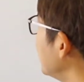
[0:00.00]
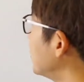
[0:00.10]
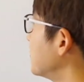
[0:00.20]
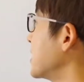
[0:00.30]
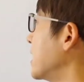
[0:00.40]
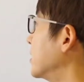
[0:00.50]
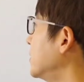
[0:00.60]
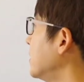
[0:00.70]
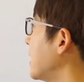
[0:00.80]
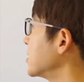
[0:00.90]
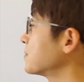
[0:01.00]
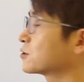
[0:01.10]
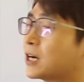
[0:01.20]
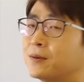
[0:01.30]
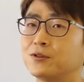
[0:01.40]
YouTube channel. I
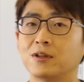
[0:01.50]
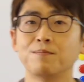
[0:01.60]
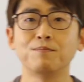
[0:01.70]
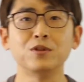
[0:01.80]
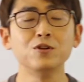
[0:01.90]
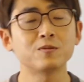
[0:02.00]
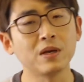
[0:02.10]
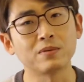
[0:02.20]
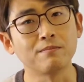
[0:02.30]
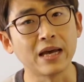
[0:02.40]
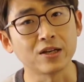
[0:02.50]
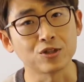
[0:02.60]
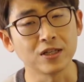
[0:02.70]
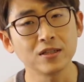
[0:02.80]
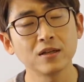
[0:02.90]
subscribe to a newspaper
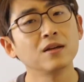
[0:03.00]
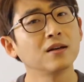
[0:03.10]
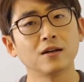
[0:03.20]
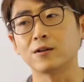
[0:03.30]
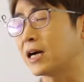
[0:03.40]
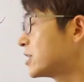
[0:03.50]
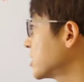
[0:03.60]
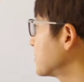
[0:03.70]
magazine, or I